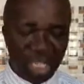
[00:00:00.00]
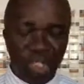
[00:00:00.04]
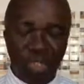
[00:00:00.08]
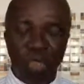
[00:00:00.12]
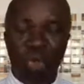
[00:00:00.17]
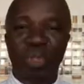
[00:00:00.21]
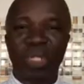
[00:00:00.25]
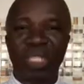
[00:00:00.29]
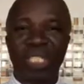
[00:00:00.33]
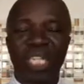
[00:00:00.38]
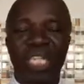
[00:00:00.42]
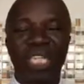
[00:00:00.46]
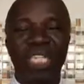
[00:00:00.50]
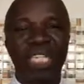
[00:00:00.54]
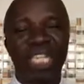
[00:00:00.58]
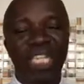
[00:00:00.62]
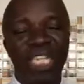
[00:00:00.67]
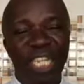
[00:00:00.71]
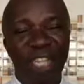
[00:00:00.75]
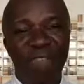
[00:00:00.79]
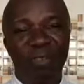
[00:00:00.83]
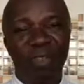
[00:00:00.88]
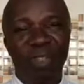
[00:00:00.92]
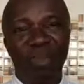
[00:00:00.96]
So they
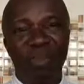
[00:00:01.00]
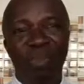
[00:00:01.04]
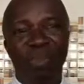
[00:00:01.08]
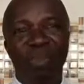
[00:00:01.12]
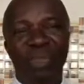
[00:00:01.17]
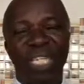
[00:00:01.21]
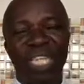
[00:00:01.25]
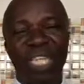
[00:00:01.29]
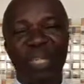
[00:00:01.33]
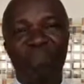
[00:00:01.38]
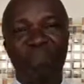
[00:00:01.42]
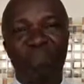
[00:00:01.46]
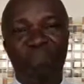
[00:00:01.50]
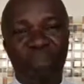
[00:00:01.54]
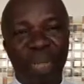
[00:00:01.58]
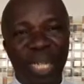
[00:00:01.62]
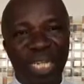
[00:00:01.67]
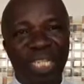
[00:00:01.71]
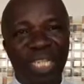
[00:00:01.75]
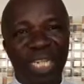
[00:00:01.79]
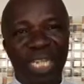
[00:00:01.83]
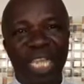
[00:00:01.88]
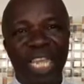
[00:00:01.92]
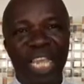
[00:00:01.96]
lived in
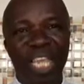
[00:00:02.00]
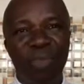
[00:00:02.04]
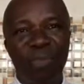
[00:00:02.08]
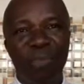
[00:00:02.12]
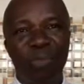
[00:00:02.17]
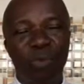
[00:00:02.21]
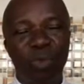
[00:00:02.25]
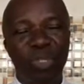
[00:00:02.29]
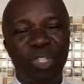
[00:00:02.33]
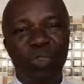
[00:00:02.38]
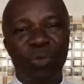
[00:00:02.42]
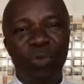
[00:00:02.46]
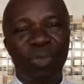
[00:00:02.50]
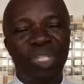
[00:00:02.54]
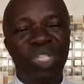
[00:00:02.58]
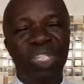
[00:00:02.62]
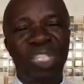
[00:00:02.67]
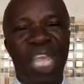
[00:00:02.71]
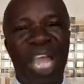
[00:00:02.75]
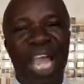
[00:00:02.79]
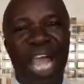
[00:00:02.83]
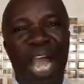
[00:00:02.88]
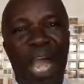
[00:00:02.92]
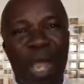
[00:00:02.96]
Bethlehem, which means
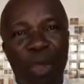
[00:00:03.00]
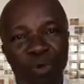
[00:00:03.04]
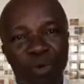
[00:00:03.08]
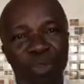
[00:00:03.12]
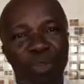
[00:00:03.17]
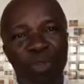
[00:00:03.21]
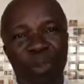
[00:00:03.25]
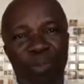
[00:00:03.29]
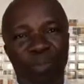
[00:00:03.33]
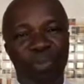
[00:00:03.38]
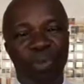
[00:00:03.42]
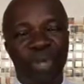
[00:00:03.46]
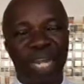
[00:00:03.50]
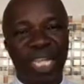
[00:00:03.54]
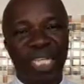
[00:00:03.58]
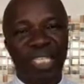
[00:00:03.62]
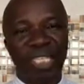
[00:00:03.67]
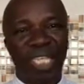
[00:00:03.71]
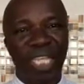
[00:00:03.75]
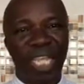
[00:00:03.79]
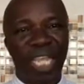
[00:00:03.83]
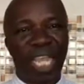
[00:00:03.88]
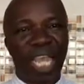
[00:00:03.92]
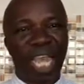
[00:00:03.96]
house of bread,